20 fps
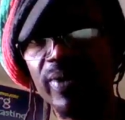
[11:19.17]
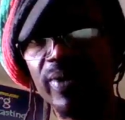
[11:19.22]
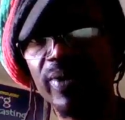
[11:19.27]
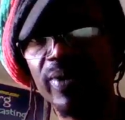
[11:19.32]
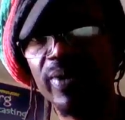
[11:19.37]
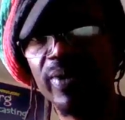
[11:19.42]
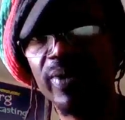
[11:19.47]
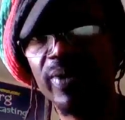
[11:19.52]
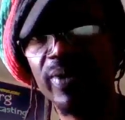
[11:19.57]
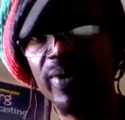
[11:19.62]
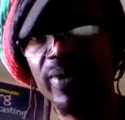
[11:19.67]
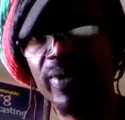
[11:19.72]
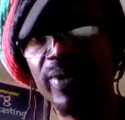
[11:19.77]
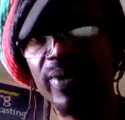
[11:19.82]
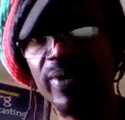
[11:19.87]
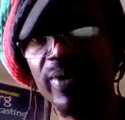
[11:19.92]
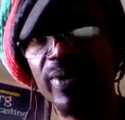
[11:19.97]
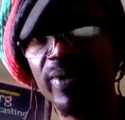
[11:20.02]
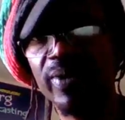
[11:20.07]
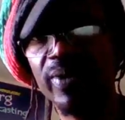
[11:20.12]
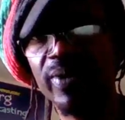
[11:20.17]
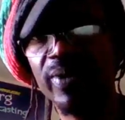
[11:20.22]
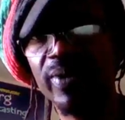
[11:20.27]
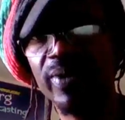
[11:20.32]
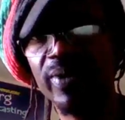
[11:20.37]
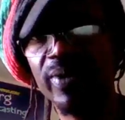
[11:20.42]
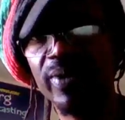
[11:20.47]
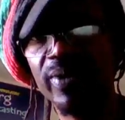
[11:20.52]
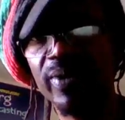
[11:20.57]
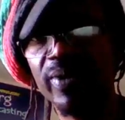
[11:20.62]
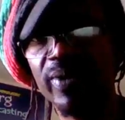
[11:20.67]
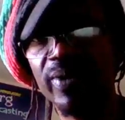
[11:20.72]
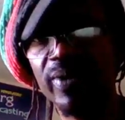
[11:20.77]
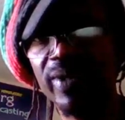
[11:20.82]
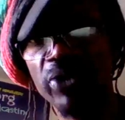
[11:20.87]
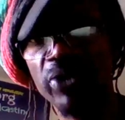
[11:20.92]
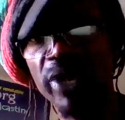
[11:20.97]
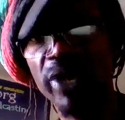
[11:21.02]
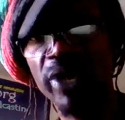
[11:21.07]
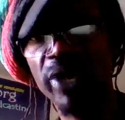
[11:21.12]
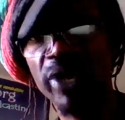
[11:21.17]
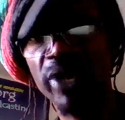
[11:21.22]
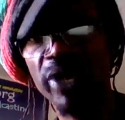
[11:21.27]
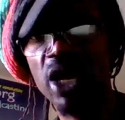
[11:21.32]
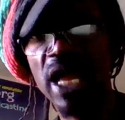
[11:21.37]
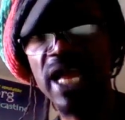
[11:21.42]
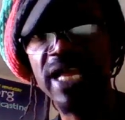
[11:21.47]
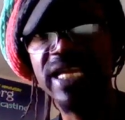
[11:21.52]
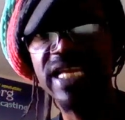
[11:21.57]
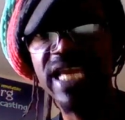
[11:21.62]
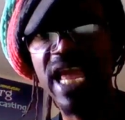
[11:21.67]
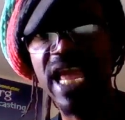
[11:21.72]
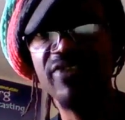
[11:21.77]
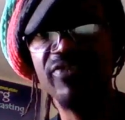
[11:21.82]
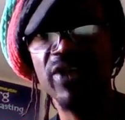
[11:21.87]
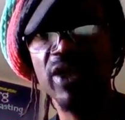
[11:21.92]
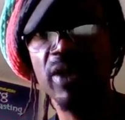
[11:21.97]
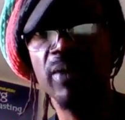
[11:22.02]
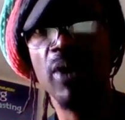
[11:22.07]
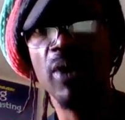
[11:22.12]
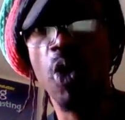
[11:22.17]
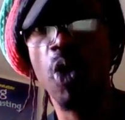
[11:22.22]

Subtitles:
Several businesses and organizations praised Shaw and gave him